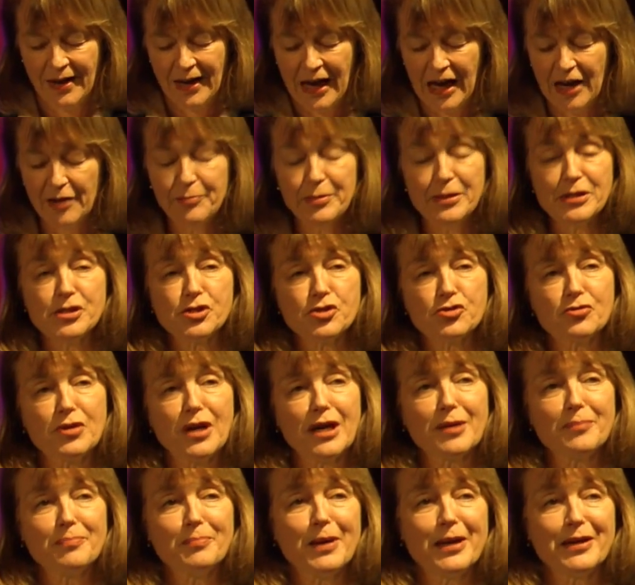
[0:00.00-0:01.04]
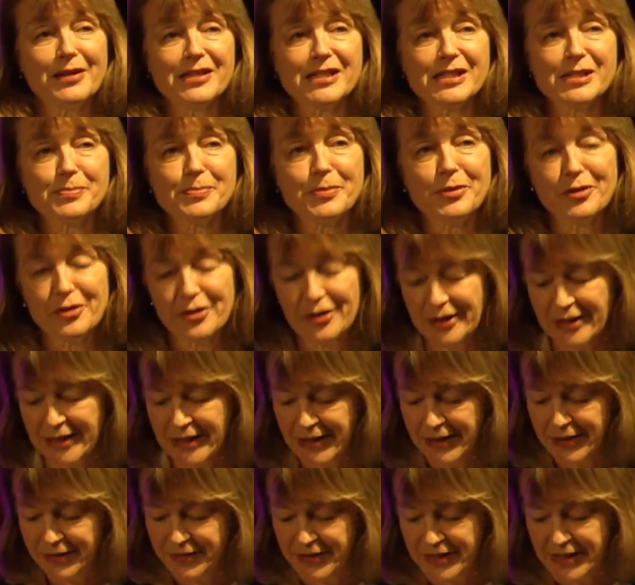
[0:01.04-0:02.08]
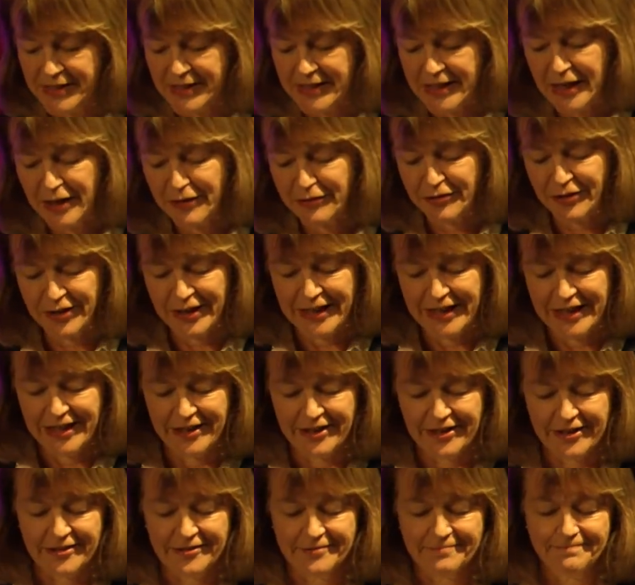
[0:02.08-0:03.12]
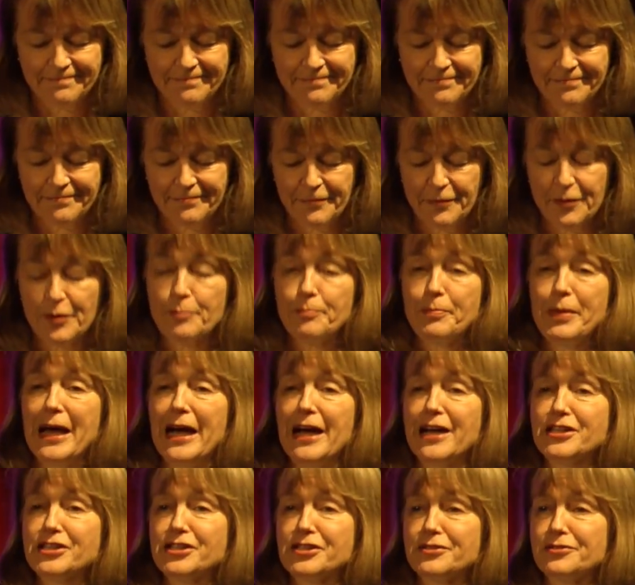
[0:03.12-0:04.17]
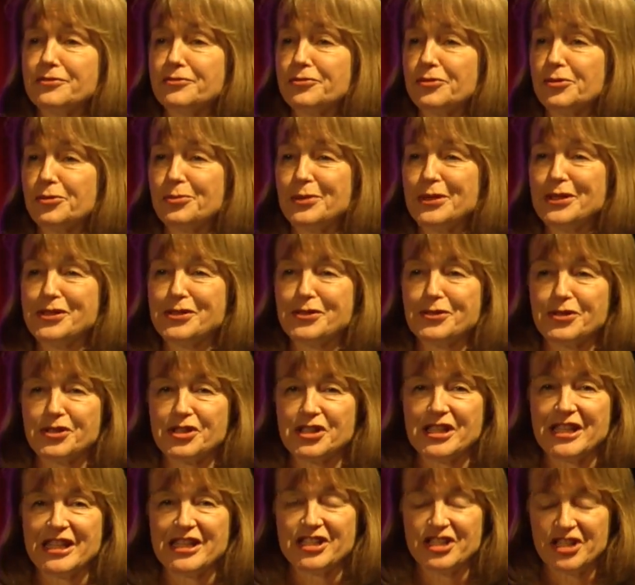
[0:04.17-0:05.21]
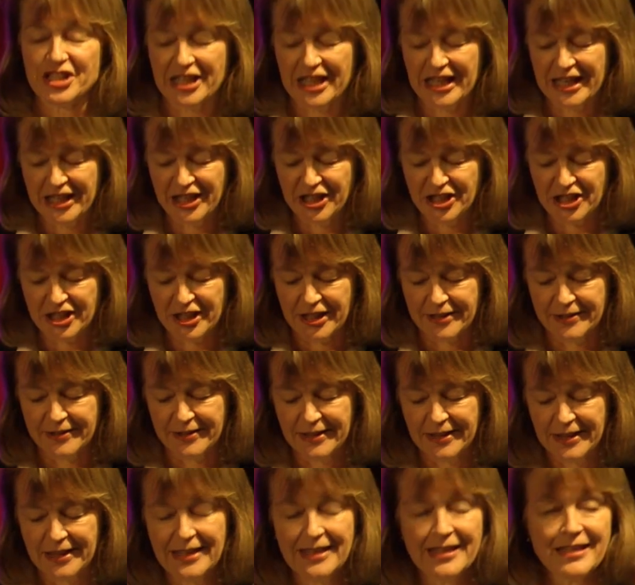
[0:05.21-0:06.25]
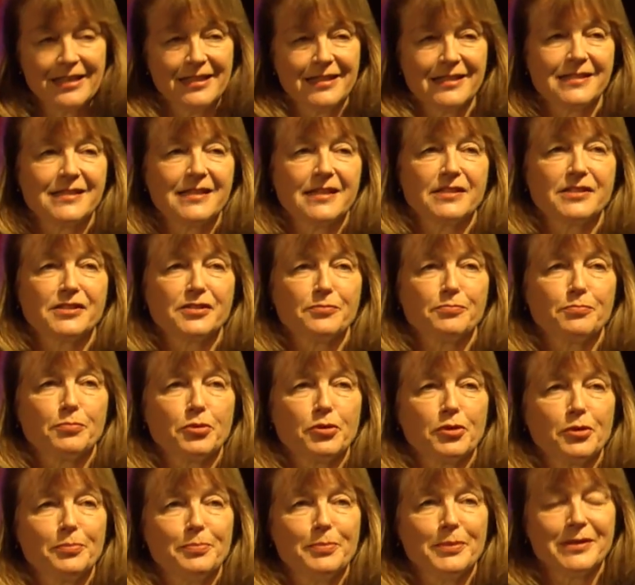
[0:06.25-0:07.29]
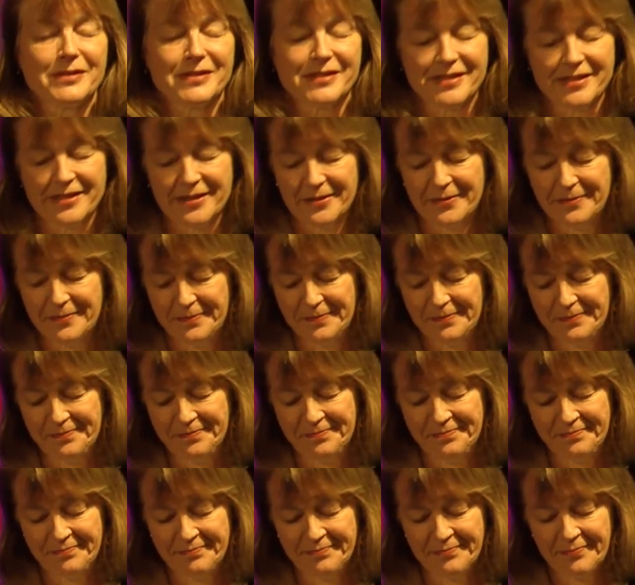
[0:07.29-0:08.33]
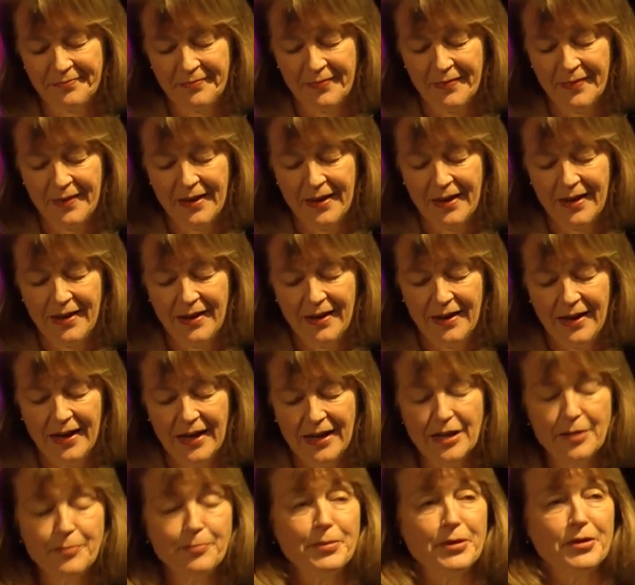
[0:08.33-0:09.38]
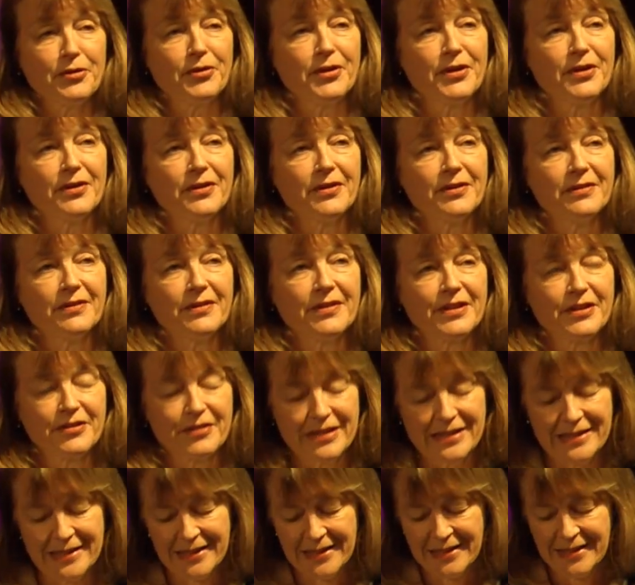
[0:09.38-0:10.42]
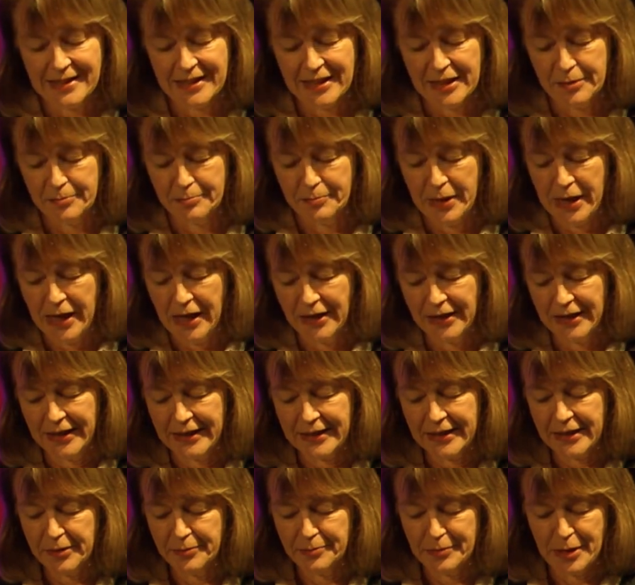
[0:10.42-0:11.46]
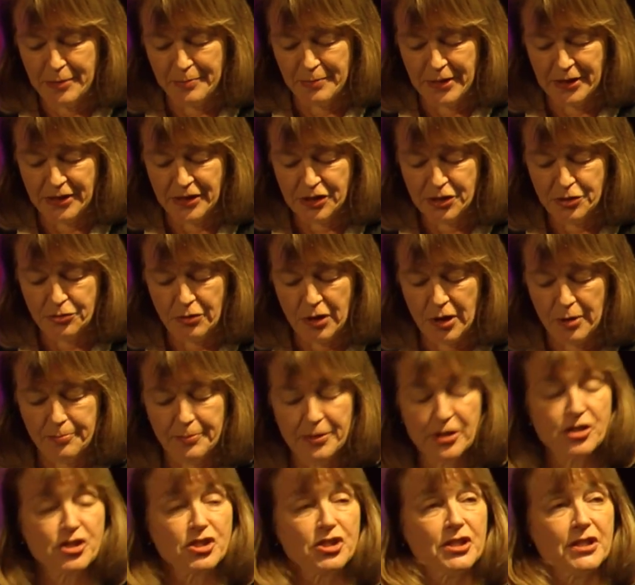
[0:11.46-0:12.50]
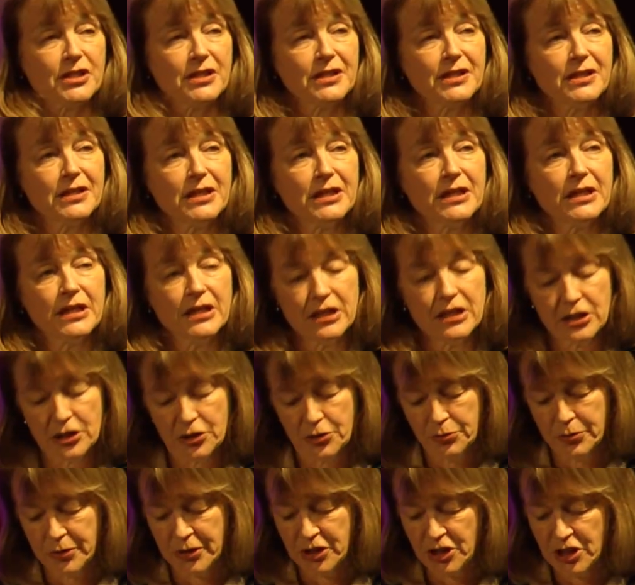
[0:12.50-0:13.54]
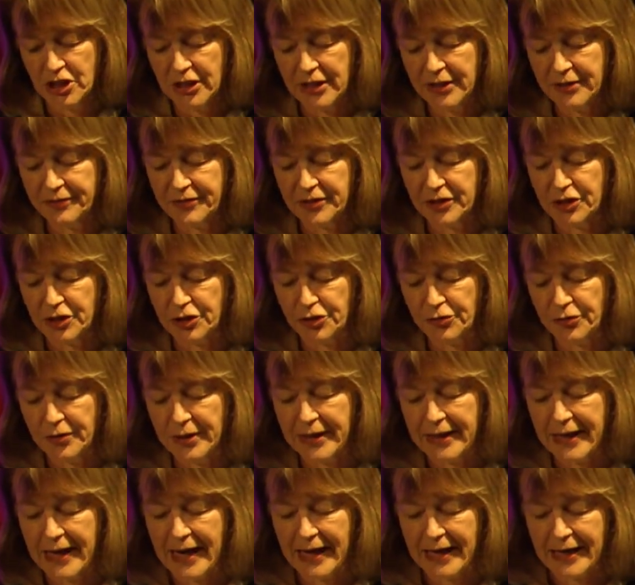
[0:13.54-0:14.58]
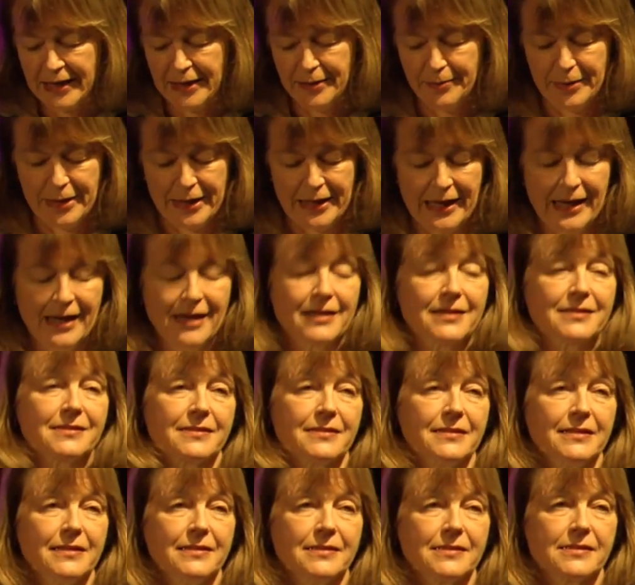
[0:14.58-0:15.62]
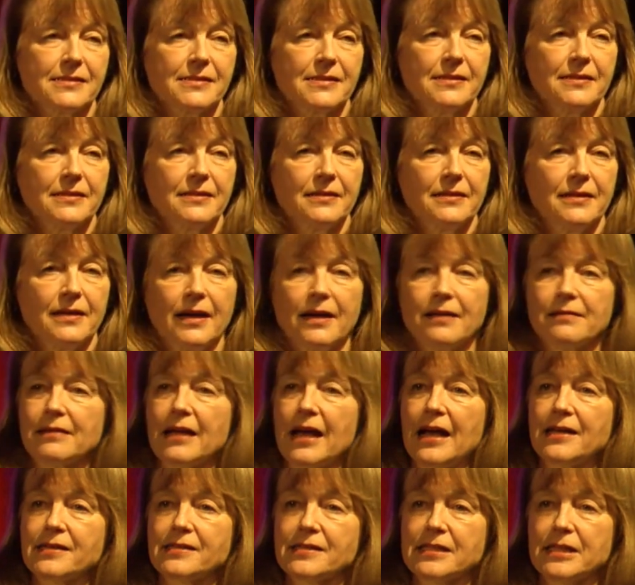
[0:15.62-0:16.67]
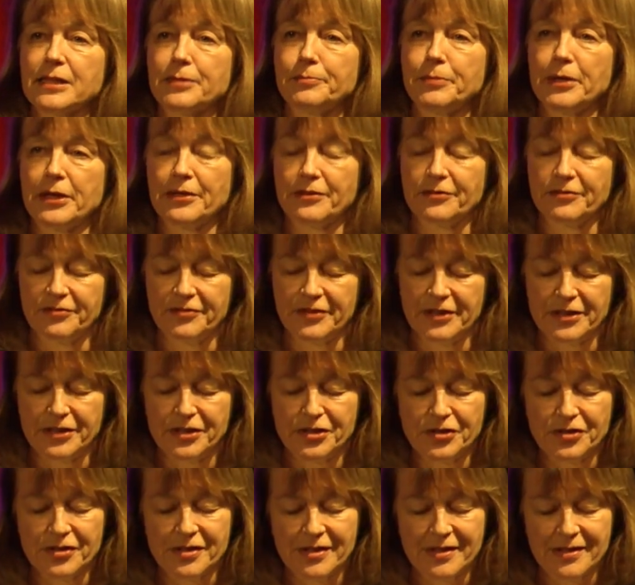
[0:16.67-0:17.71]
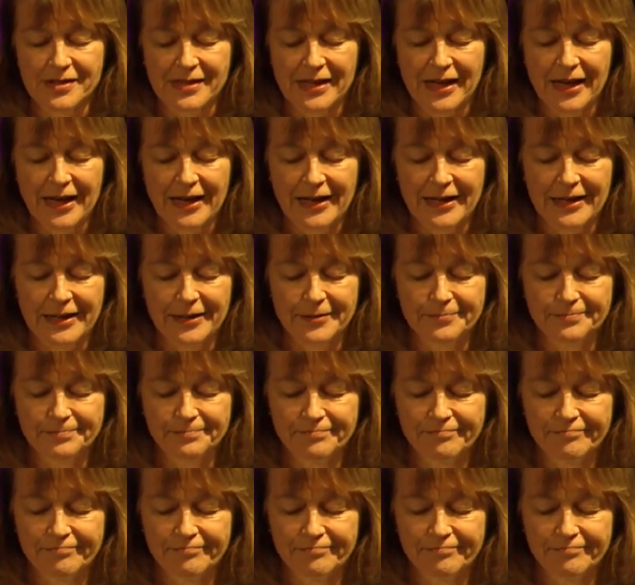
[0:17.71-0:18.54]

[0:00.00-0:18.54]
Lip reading: I've been struck by the spirit of discovery here, the passion for research and education, the sense of purpose. At Imperial, there exists a compelling commitment to our mission to achieve enduring academic excellence and lasting benefit to society.